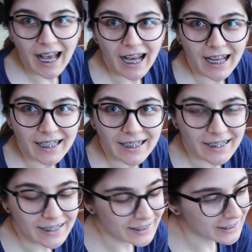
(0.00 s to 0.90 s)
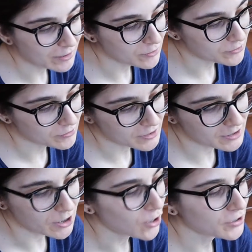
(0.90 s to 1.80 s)
I have
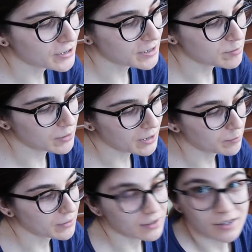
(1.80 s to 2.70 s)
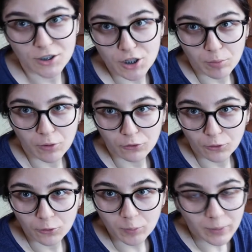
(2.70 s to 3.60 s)
started becoming a
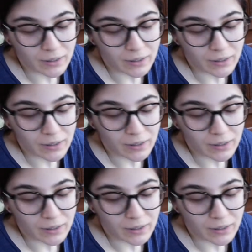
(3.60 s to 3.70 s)
germaphobe,